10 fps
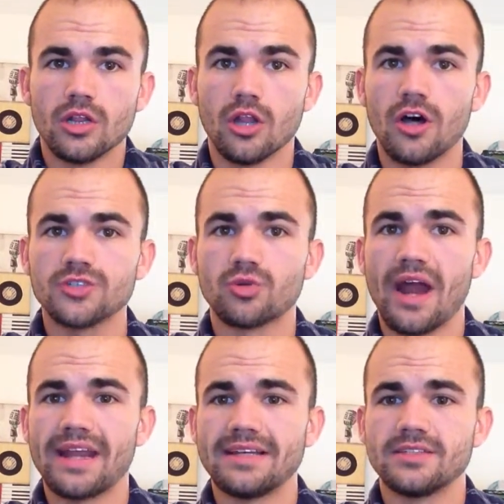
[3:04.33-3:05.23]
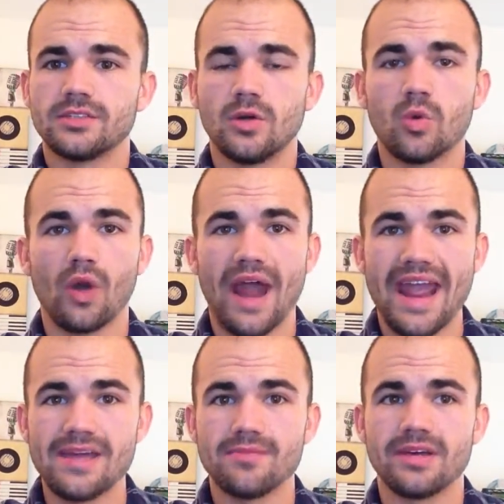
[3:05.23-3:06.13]
Law's writings were
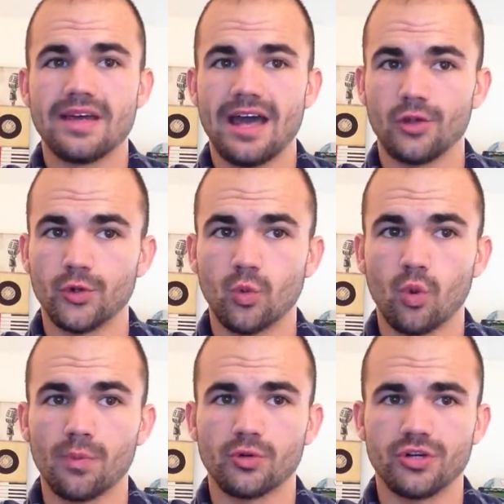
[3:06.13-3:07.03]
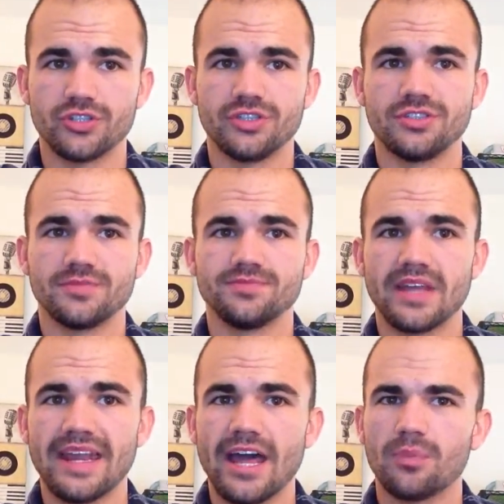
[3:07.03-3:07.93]
aimed at lukewarm Christians
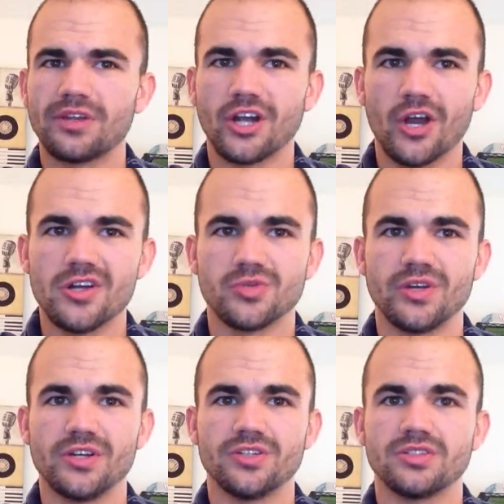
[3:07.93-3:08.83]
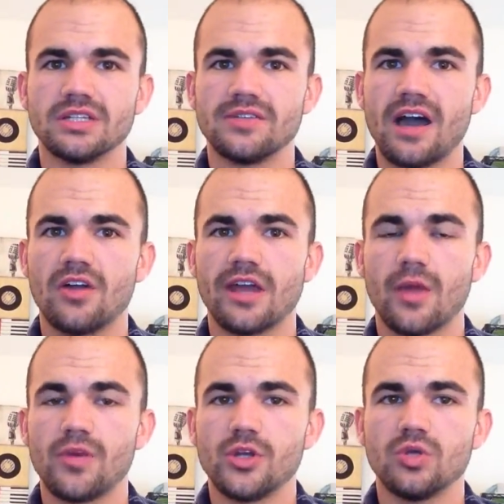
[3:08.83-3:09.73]
and helped encourage readers to live out
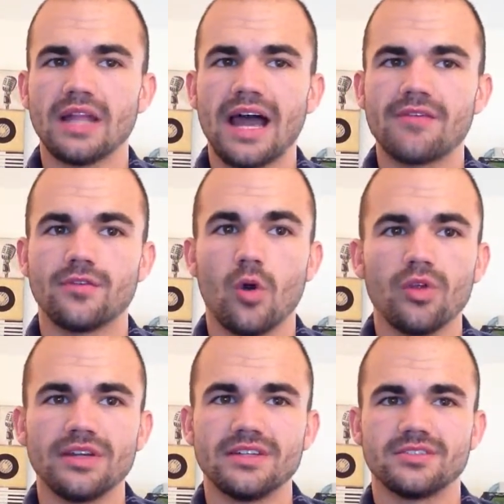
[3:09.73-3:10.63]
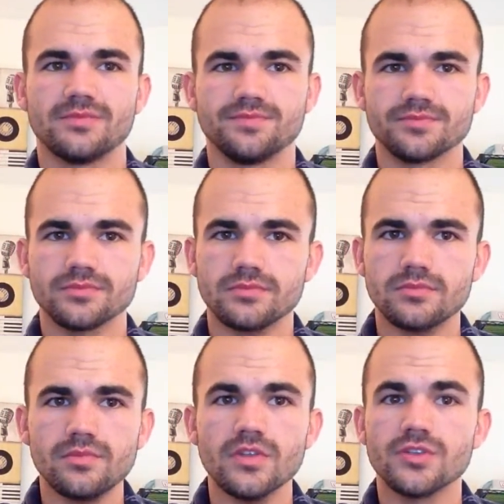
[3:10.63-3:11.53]
a renewed life of holiness.
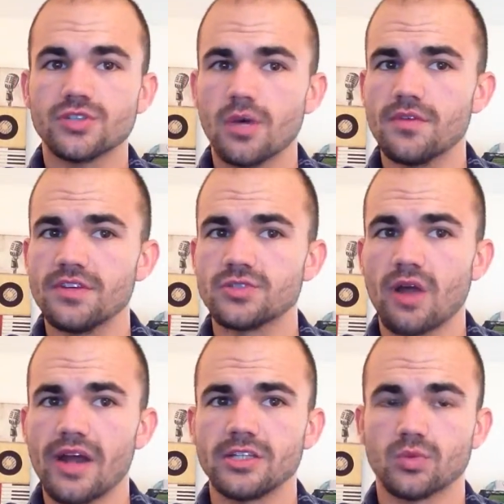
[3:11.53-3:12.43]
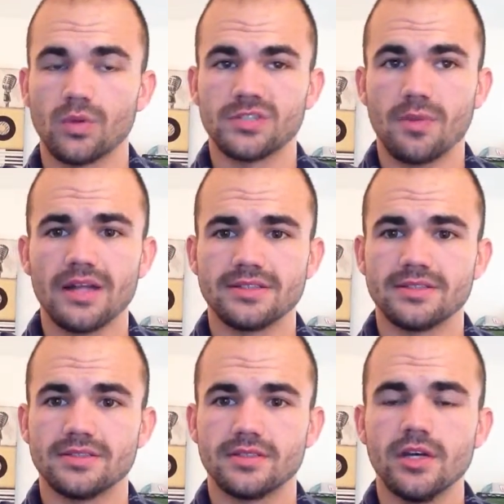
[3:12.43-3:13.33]
Some of his writings were
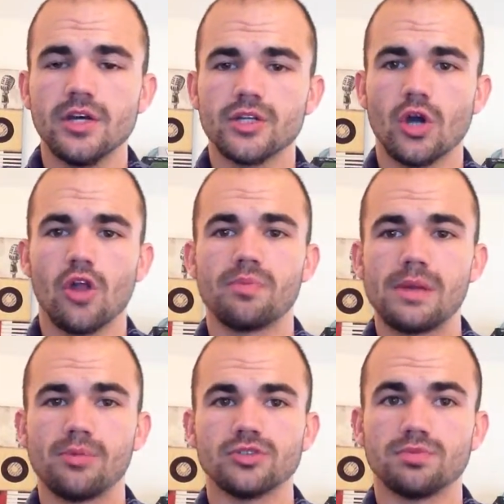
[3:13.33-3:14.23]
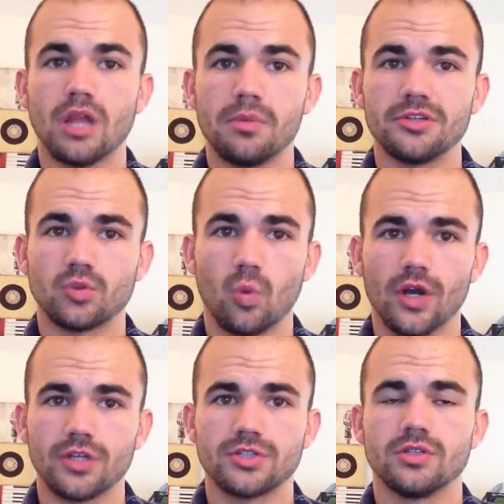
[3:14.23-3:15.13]
responses to other people's published
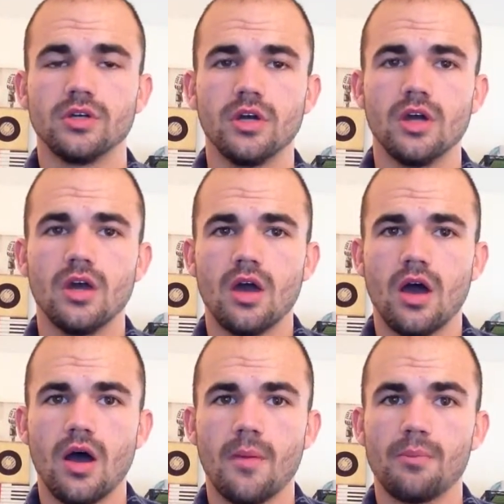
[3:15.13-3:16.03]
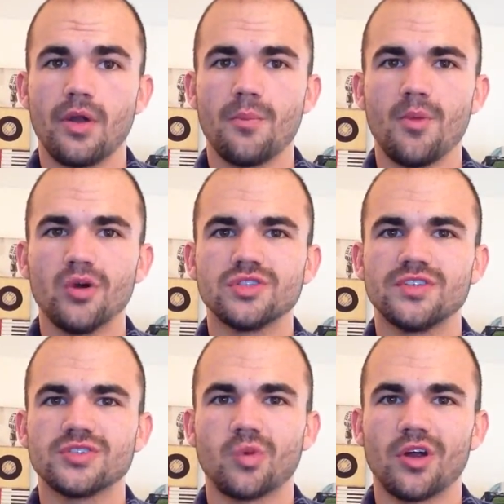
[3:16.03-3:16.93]
works, um, but most of
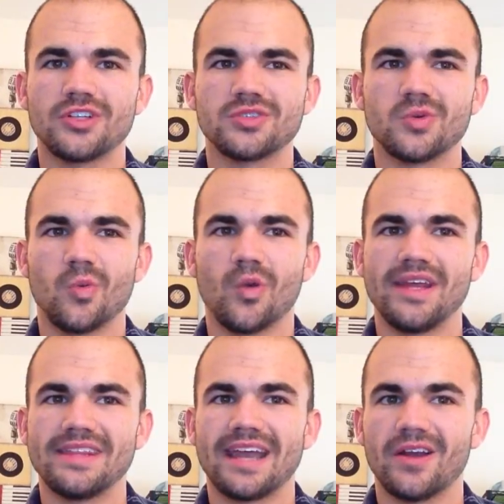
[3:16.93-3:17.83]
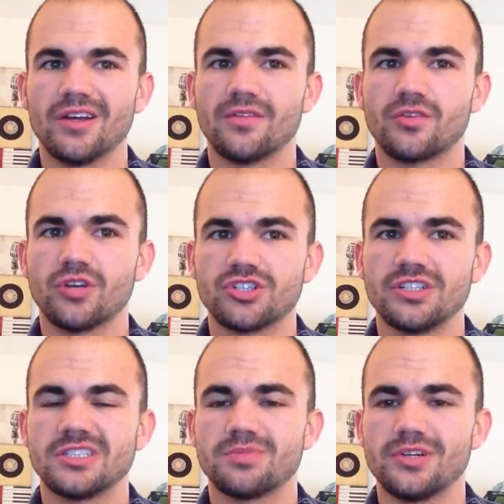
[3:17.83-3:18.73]
his works were in the area of
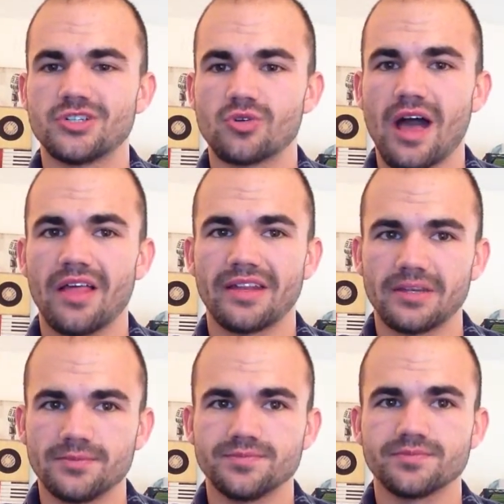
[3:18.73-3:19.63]
Christian spirituality,